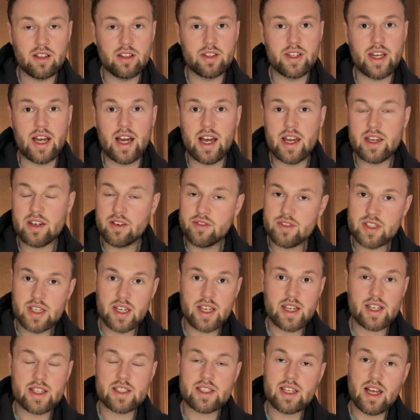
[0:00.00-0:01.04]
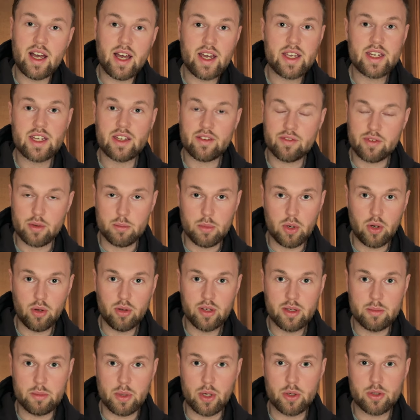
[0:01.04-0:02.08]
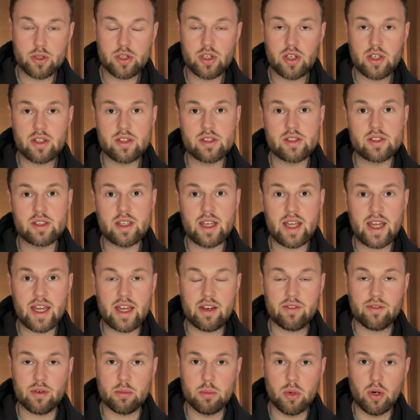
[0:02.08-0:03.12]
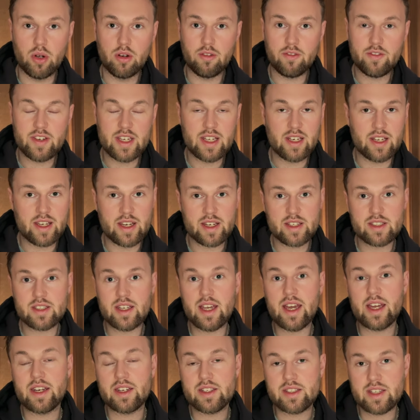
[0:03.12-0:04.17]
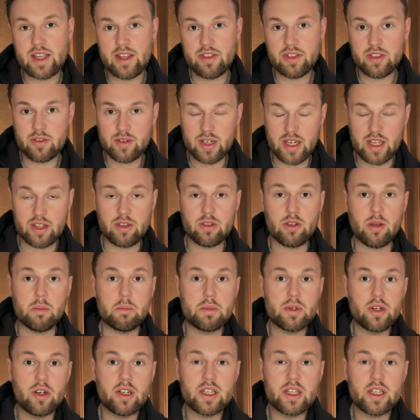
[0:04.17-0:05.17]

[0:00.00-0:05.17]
The I N F J is hiding from all emotions and from all feelings and is entering into a purely